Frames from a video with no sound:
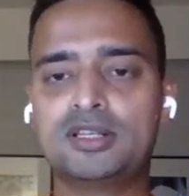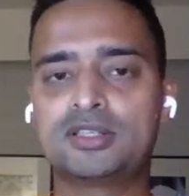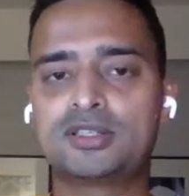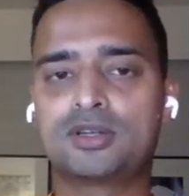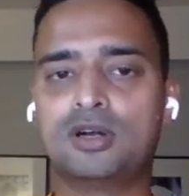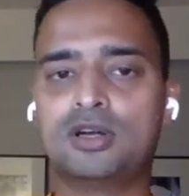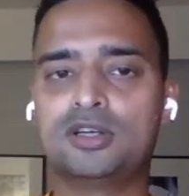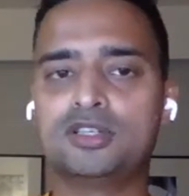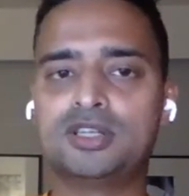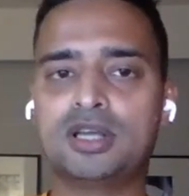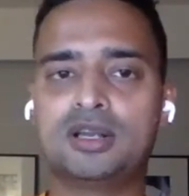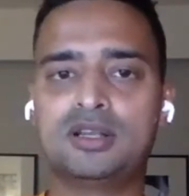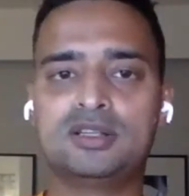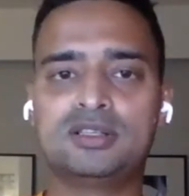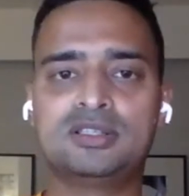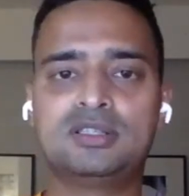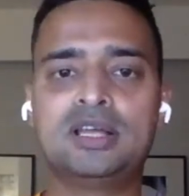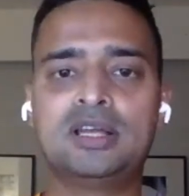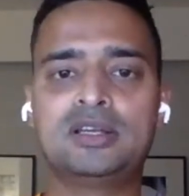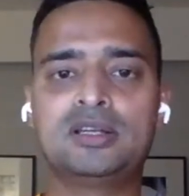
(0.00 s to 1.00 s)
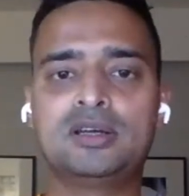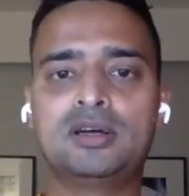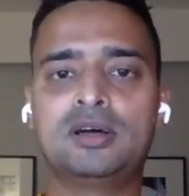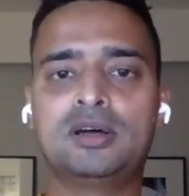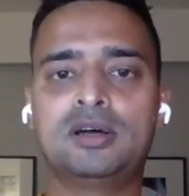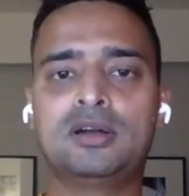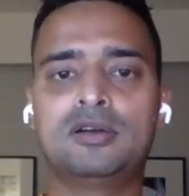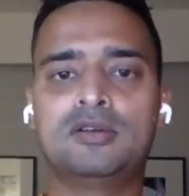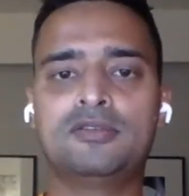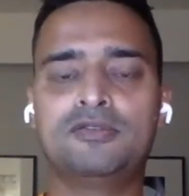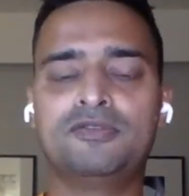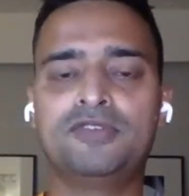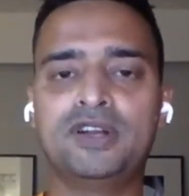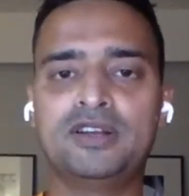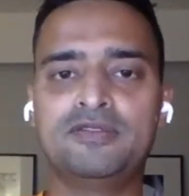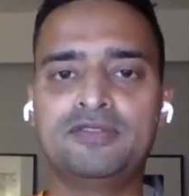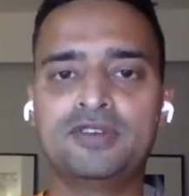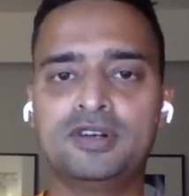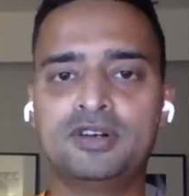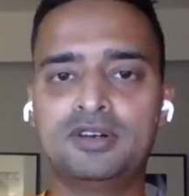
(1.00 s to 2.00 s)
Discord channels that are
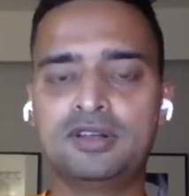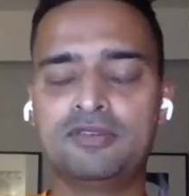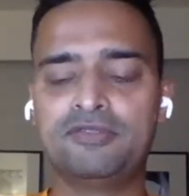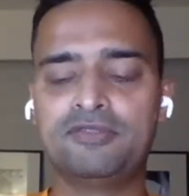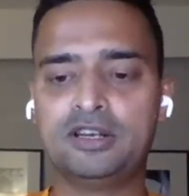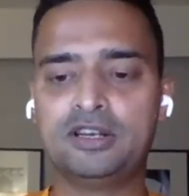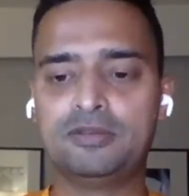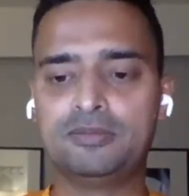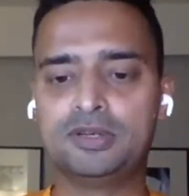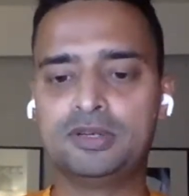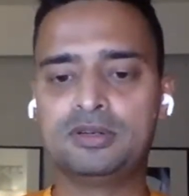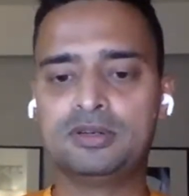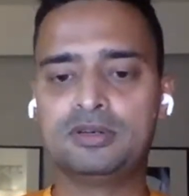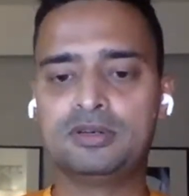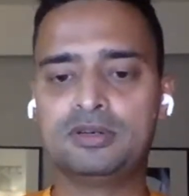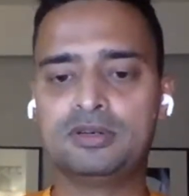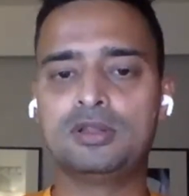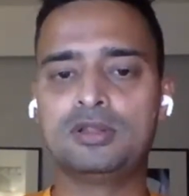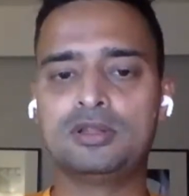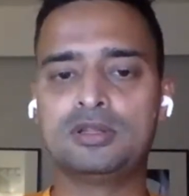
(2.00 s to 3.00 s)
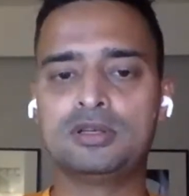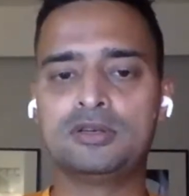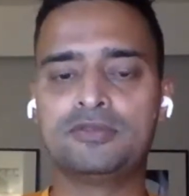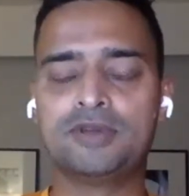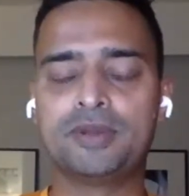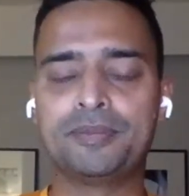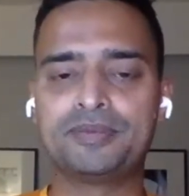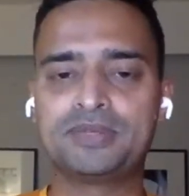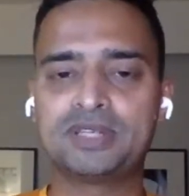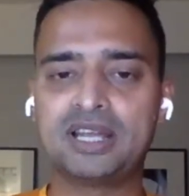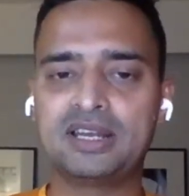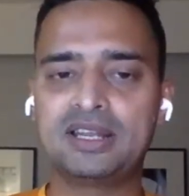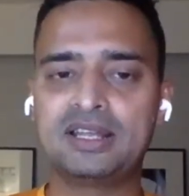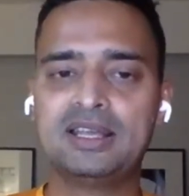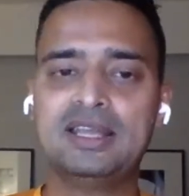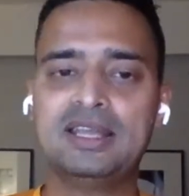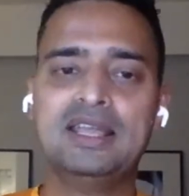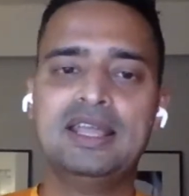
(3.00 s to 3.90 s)
very well available on the website.